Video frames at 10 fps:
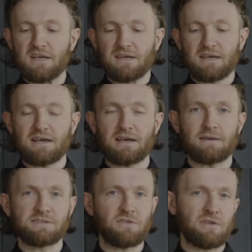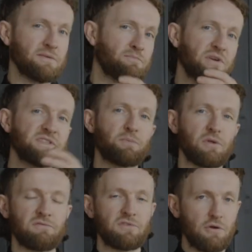so the
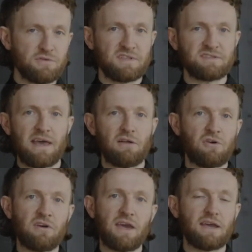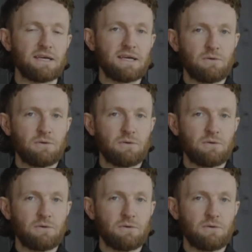principle of nose to tail cooking,